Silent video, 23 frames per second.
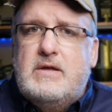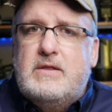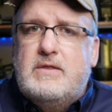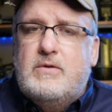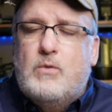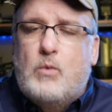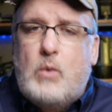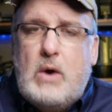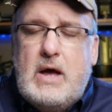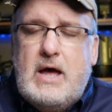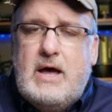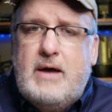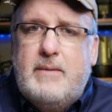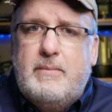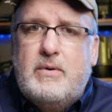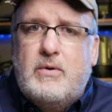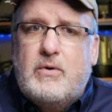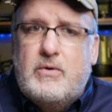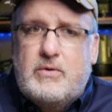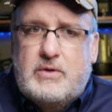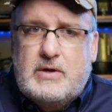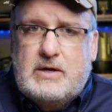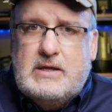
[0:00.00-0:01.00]
the
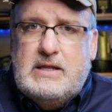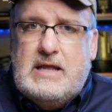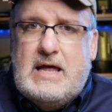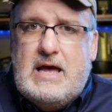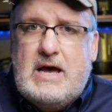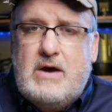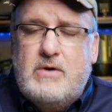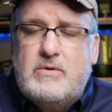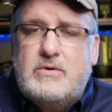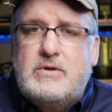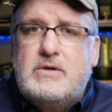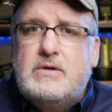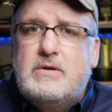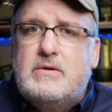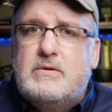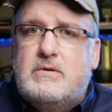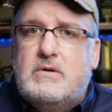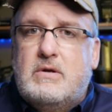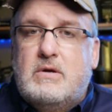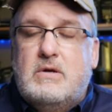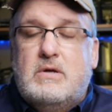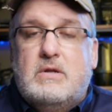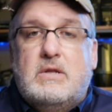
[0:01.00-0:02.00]
web or the cloud
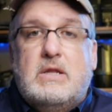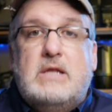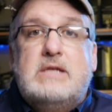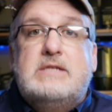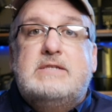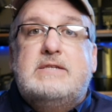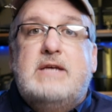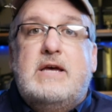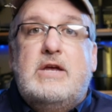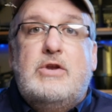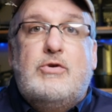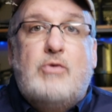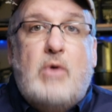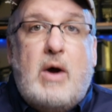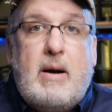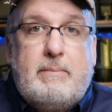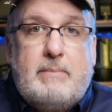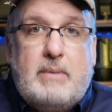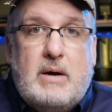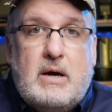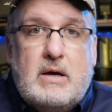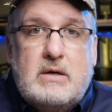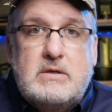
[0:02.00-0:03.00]
to, let's say,
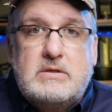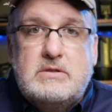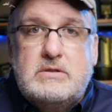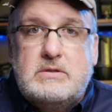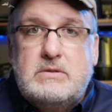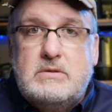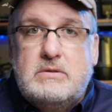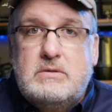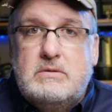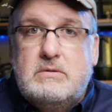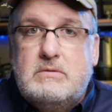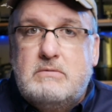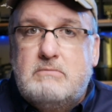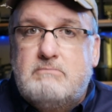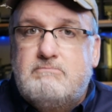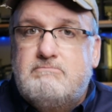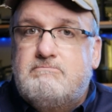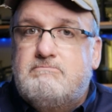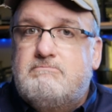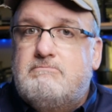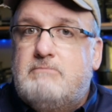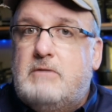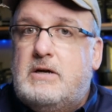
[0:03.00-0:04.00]
Dropbox,
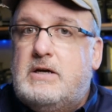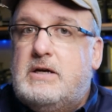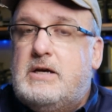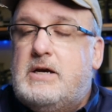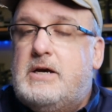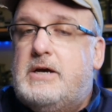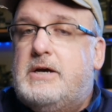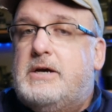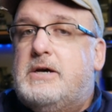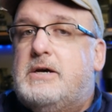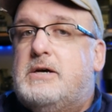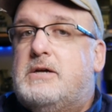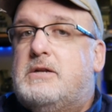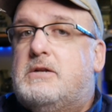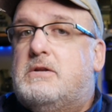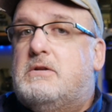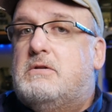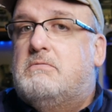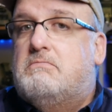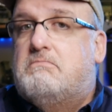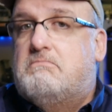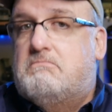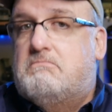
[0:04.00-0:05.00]
and